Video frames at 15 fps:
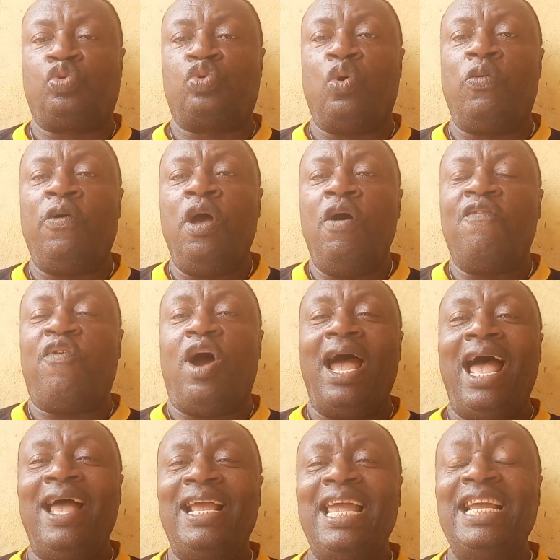So for
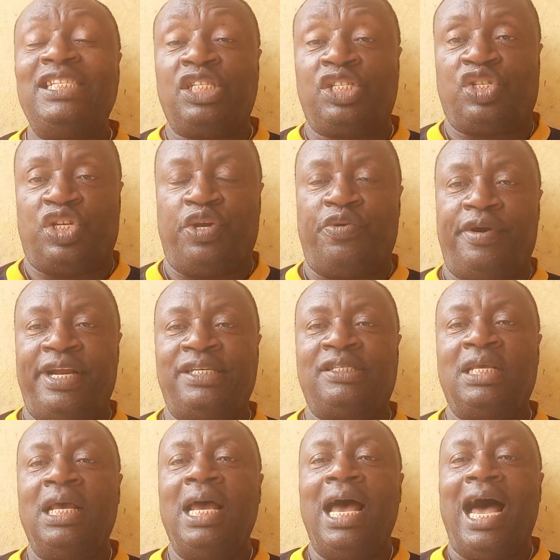each
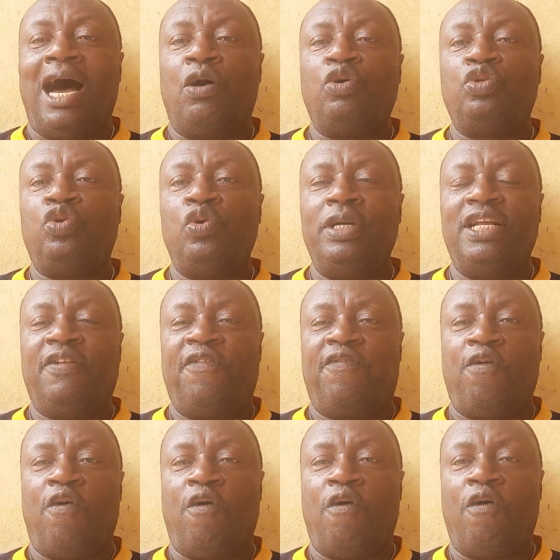series, I'll do it
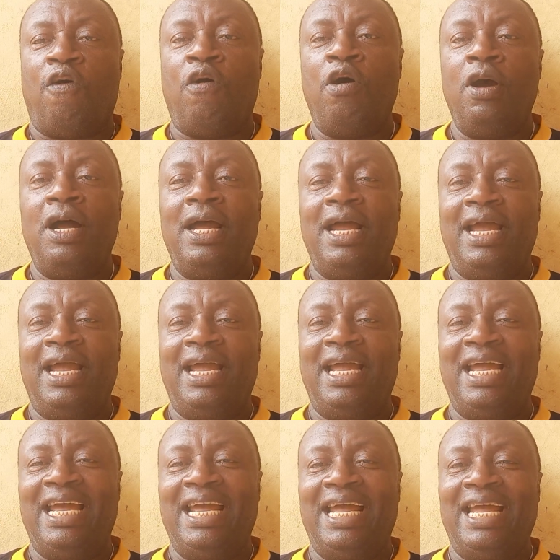for
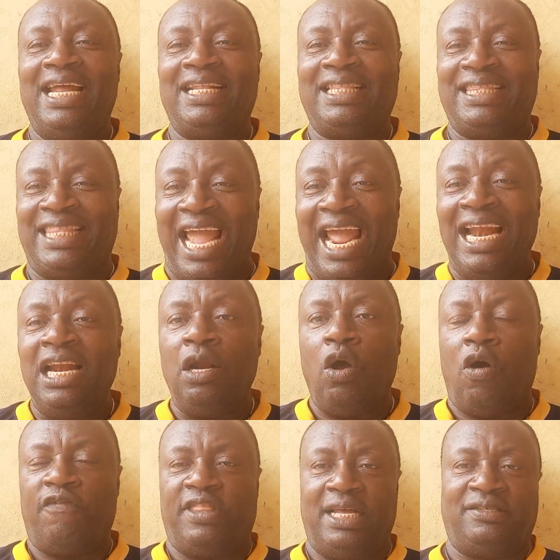10
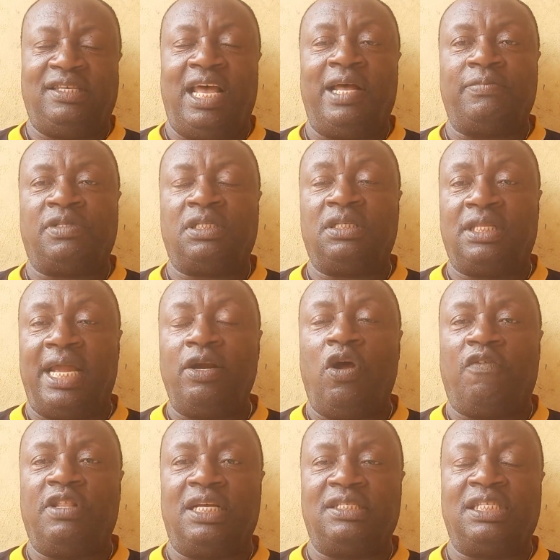of the Psalms, 10
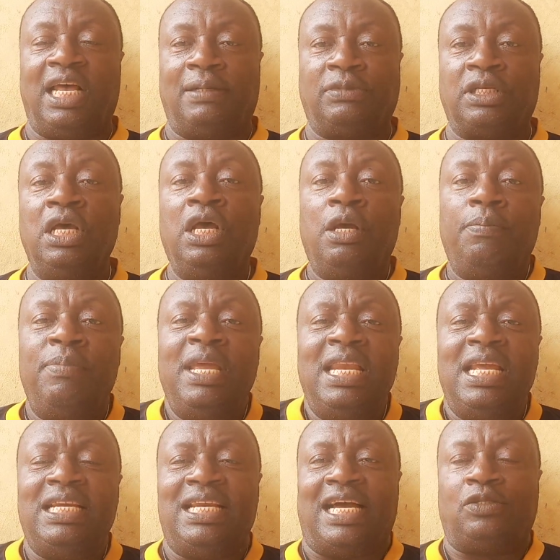of the Psalms,
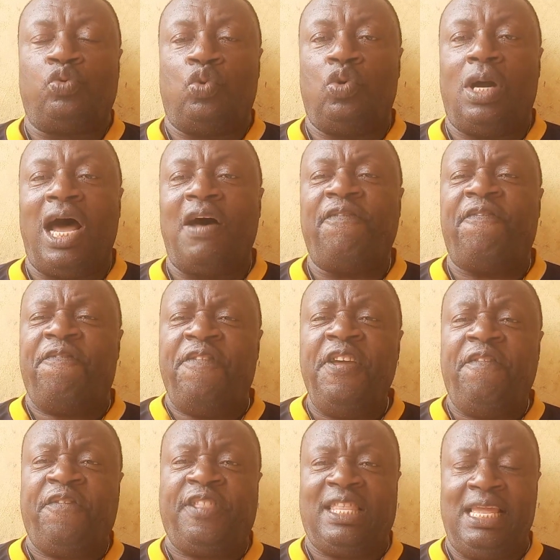meaning that we'll have
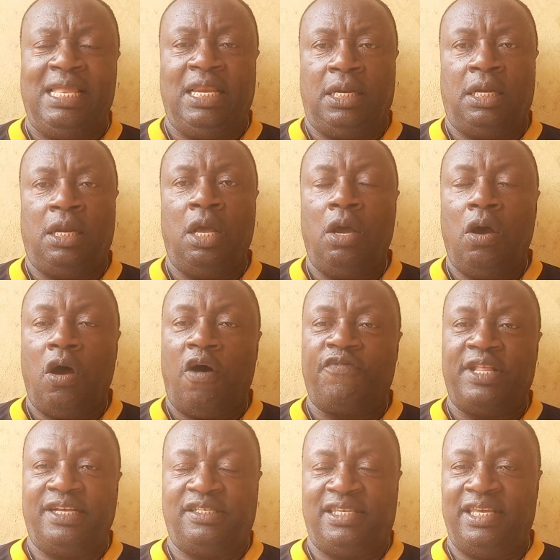15 of
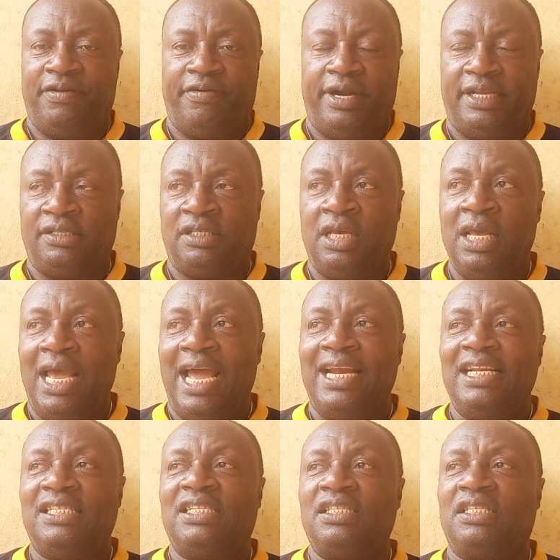the series,
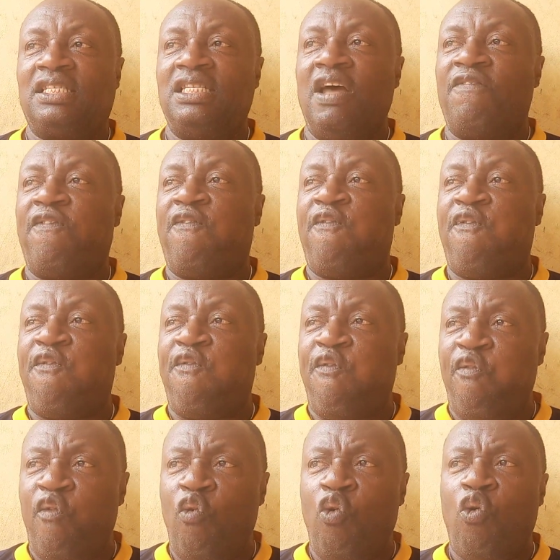and it is the
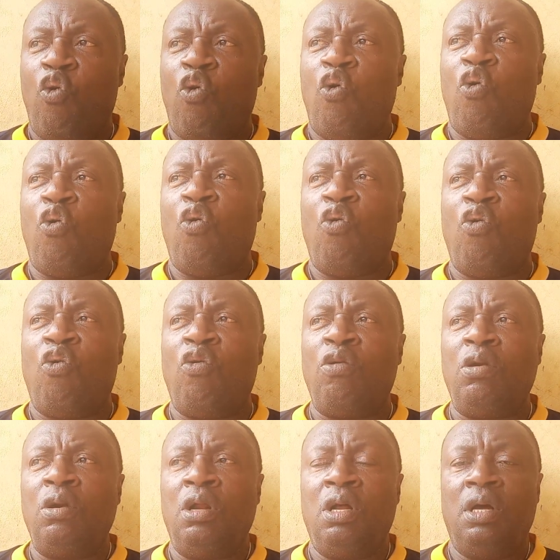
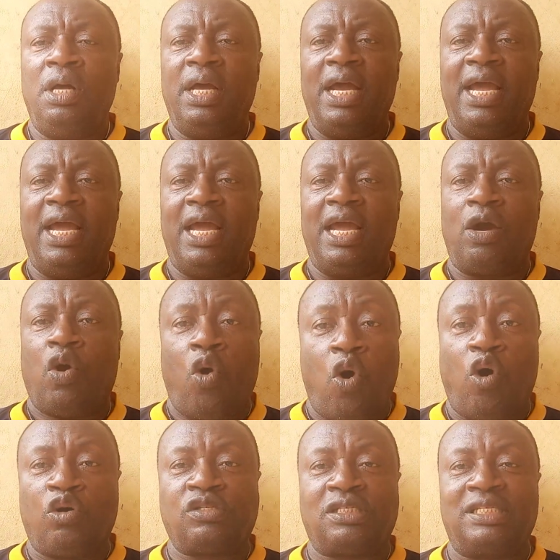full
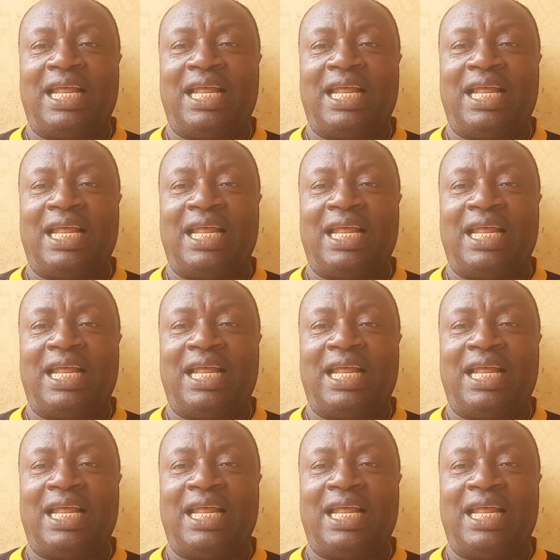course